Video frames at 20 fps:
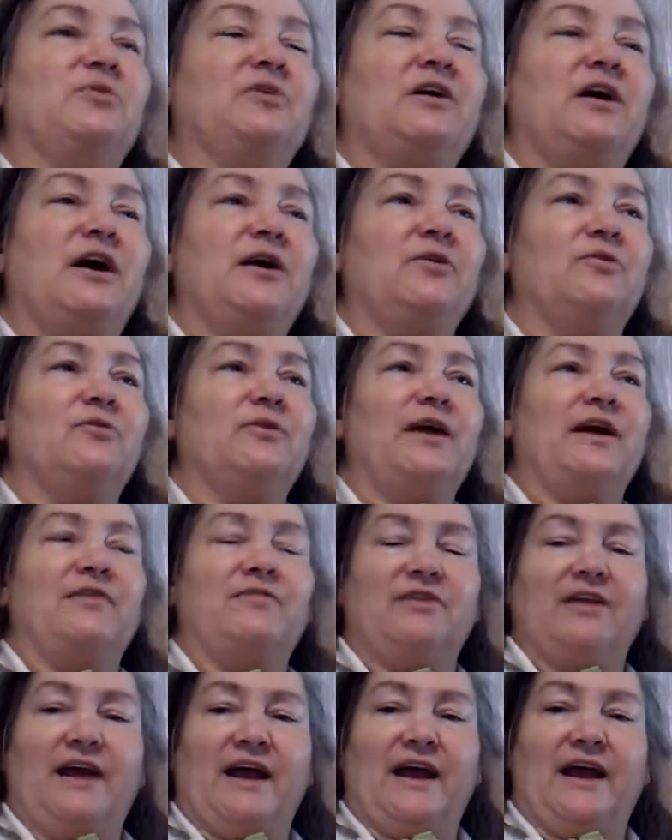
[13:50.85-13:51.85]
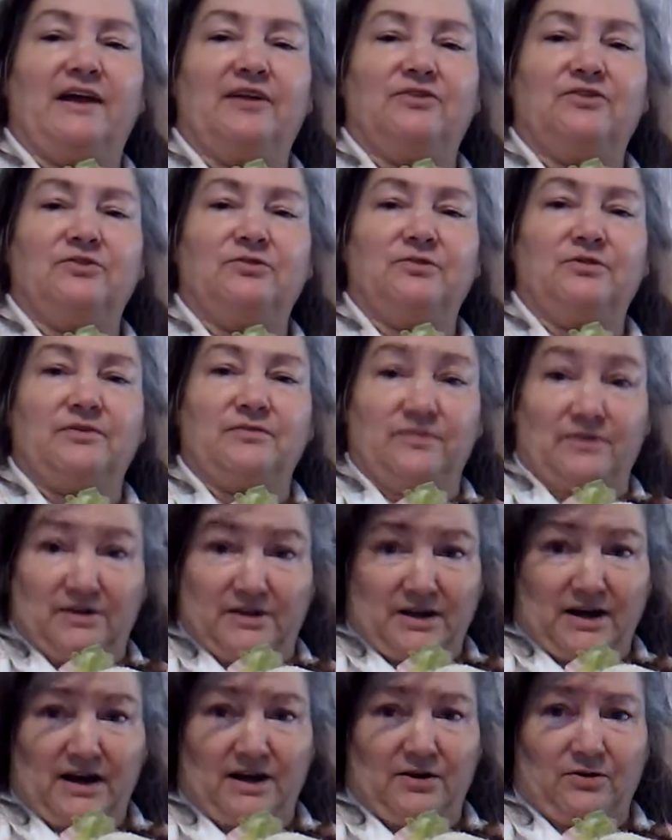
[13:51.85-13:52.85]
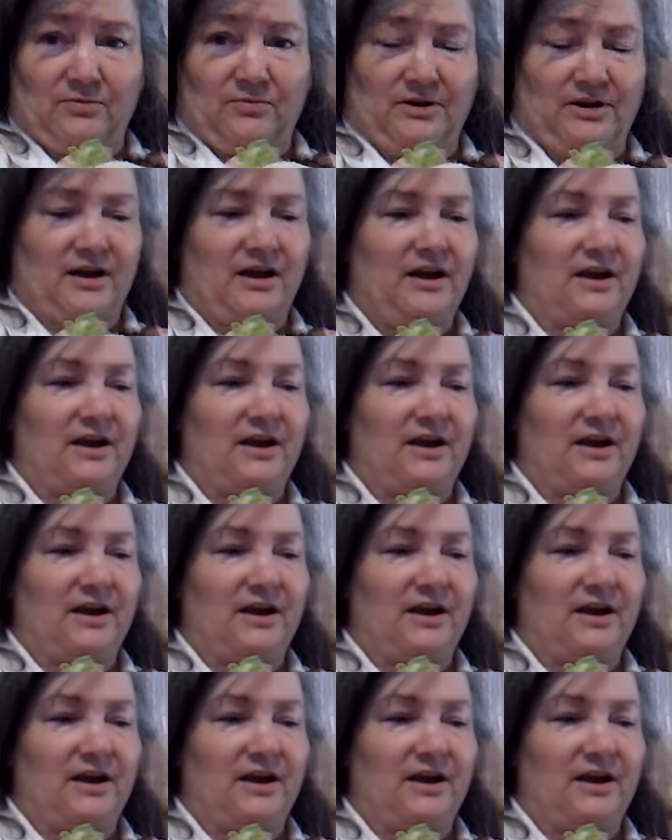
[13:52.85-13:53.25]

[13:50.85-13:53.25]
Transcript: but I don't have an attitude of entitlement.